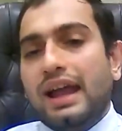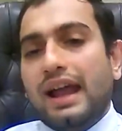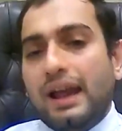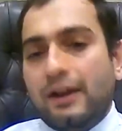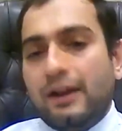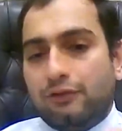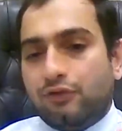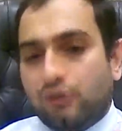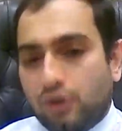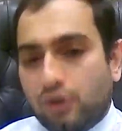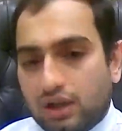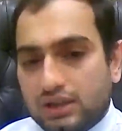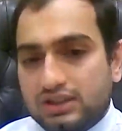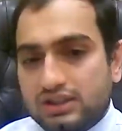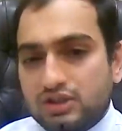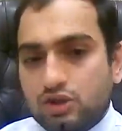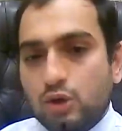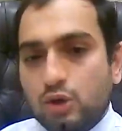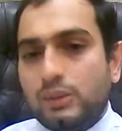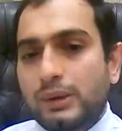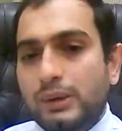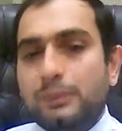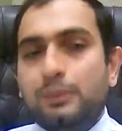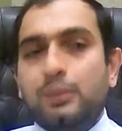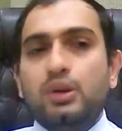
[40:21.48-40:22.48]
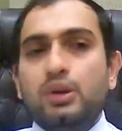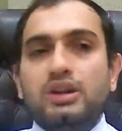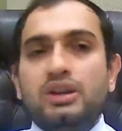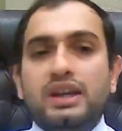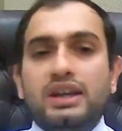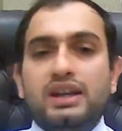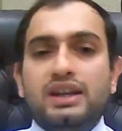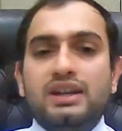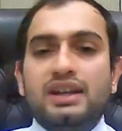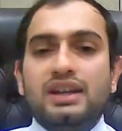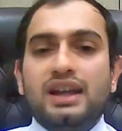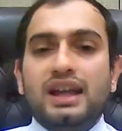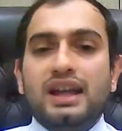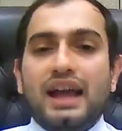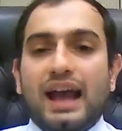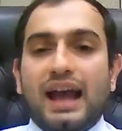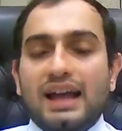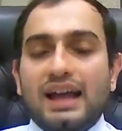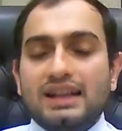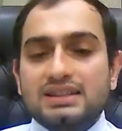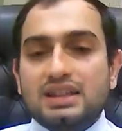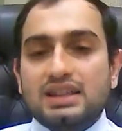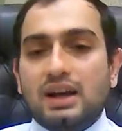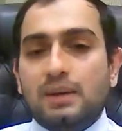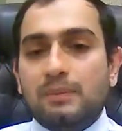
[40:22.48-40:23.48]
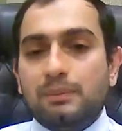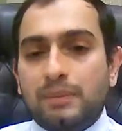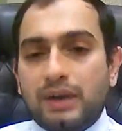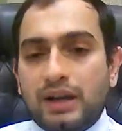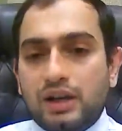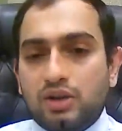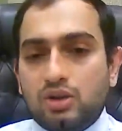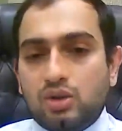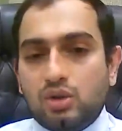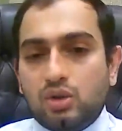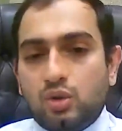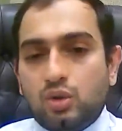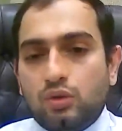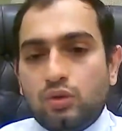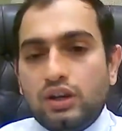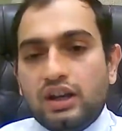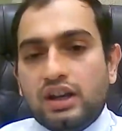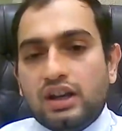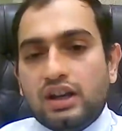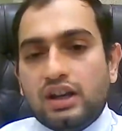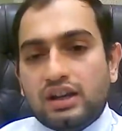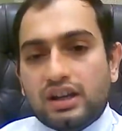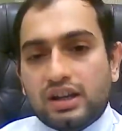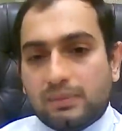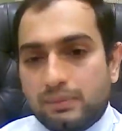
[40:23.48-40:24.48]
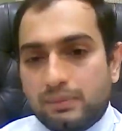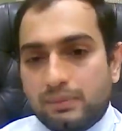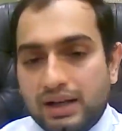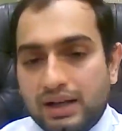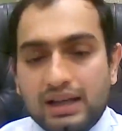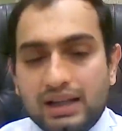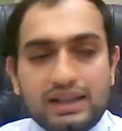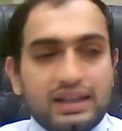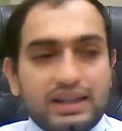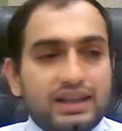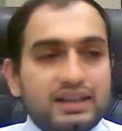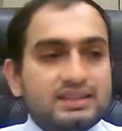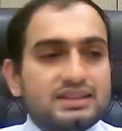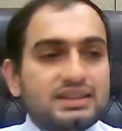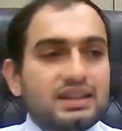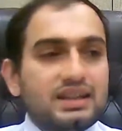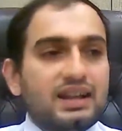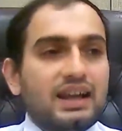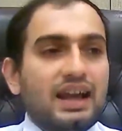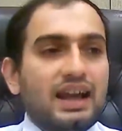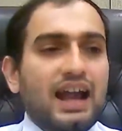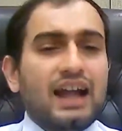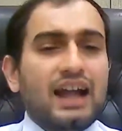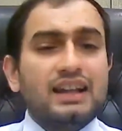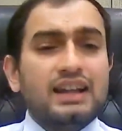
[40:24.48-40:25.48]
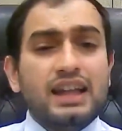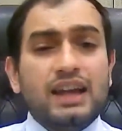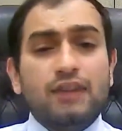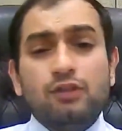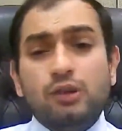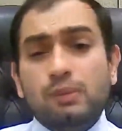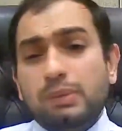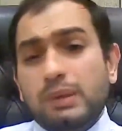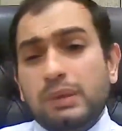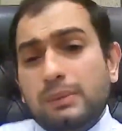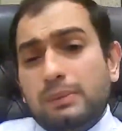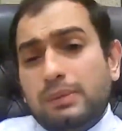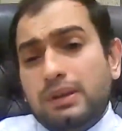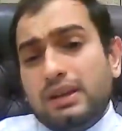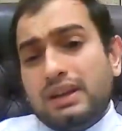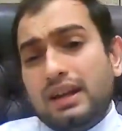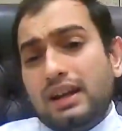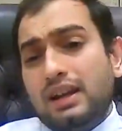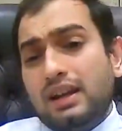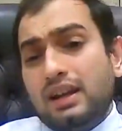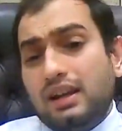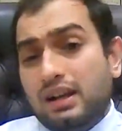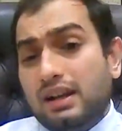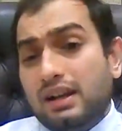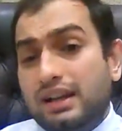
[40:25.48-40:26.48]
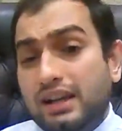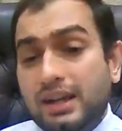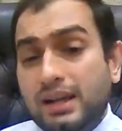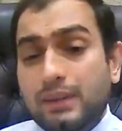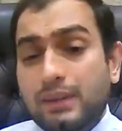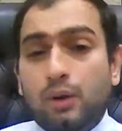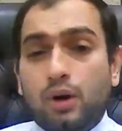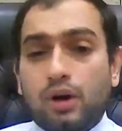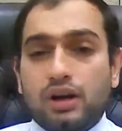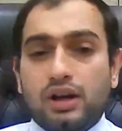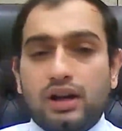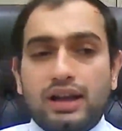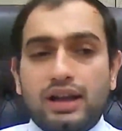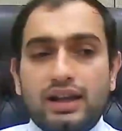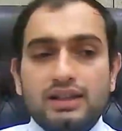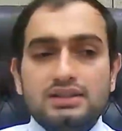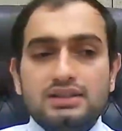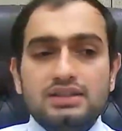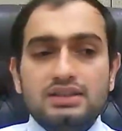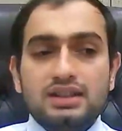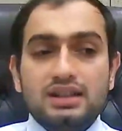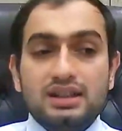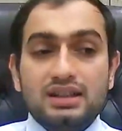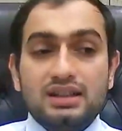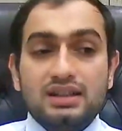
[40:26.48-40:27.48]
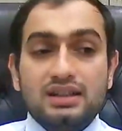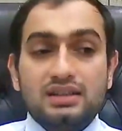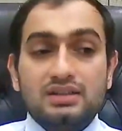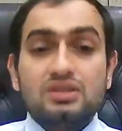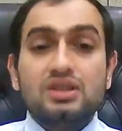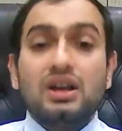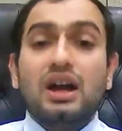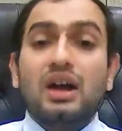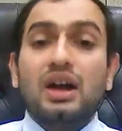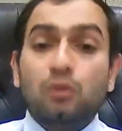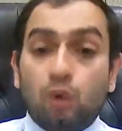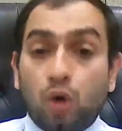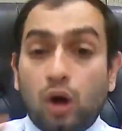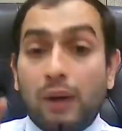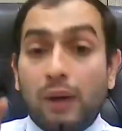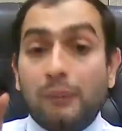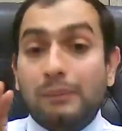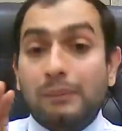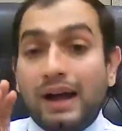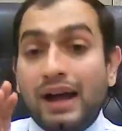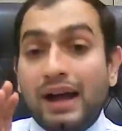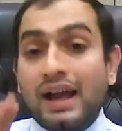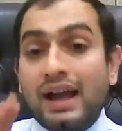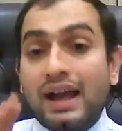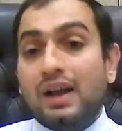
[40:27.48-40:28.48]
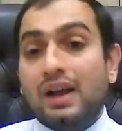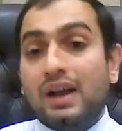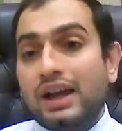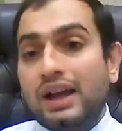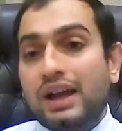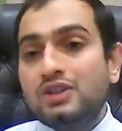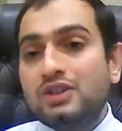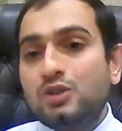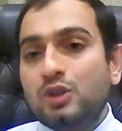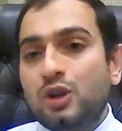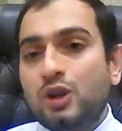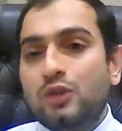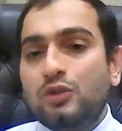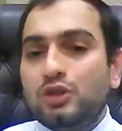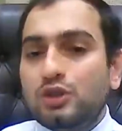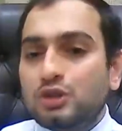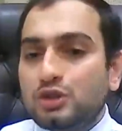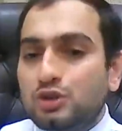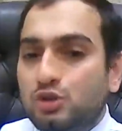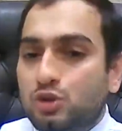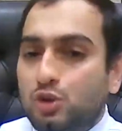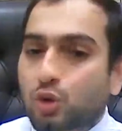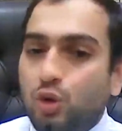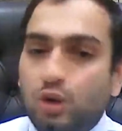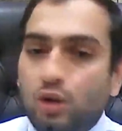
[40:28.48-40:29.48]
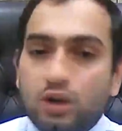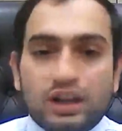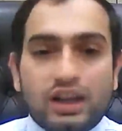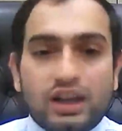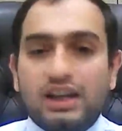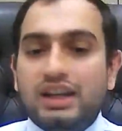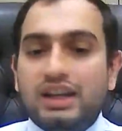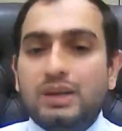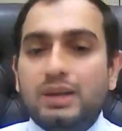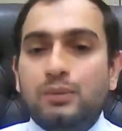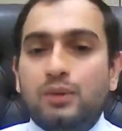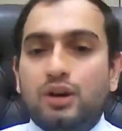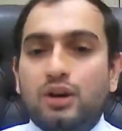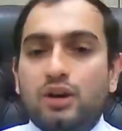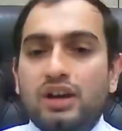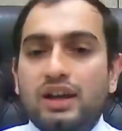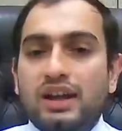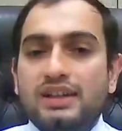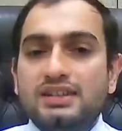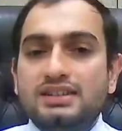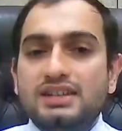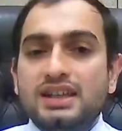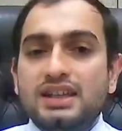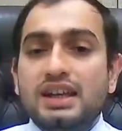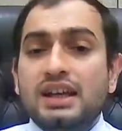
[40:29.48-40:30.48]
efforts to be put in as compared to in a criminal case. And therefore, people get a little demoralized. My advice to all of you is don't get demoralized.